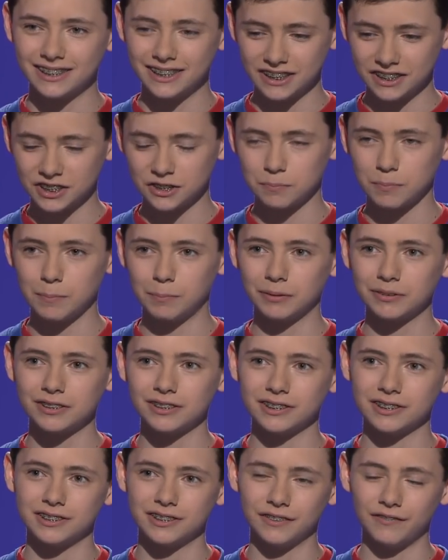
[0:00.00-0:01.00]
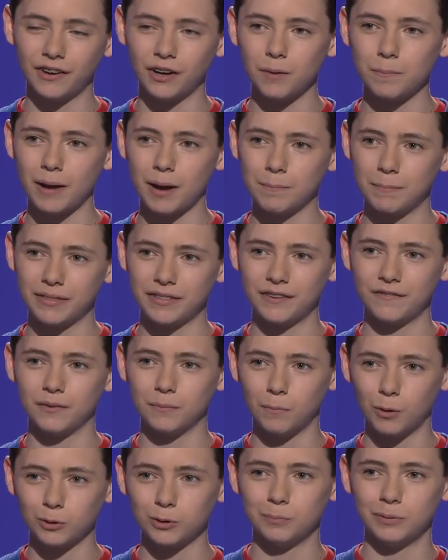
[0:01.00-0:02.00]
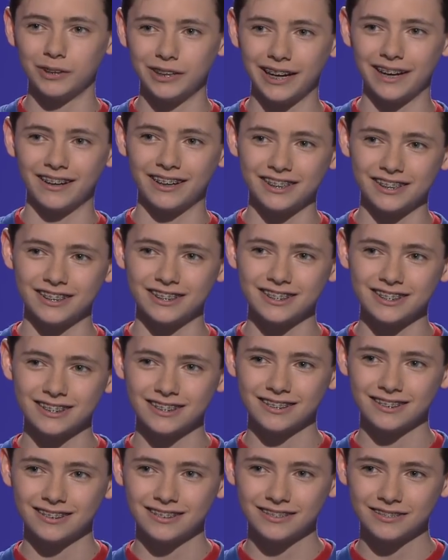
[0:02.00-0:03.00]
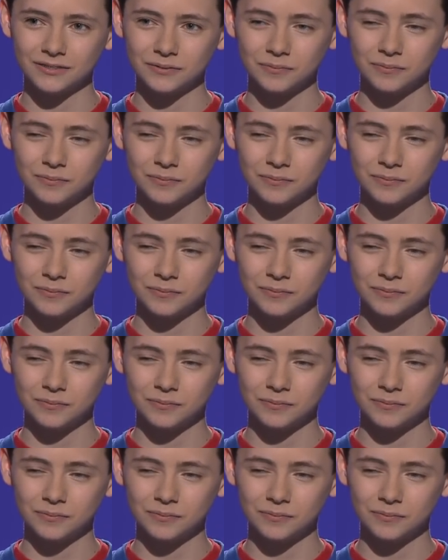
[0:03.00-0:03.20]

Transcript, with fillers: teaches people to develop empathy for multiple characters. All